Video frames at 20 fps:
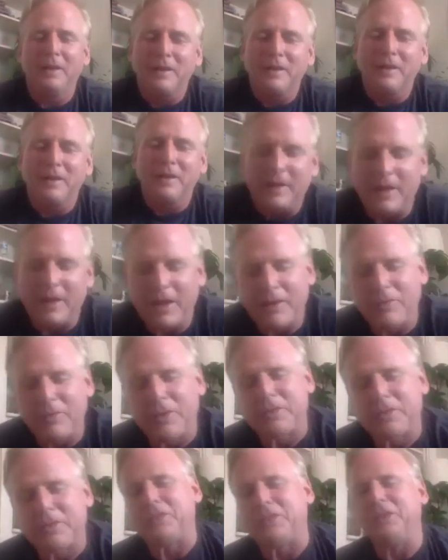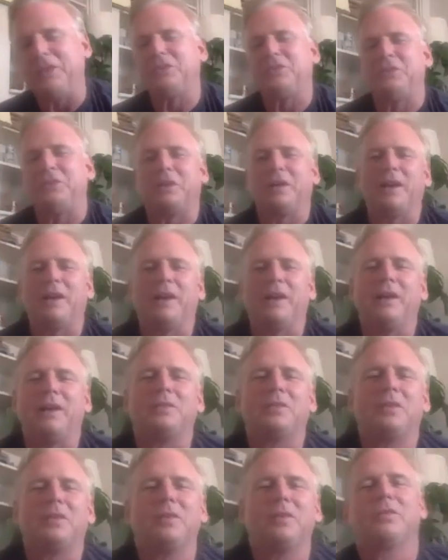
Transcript: Have a seat, you guys.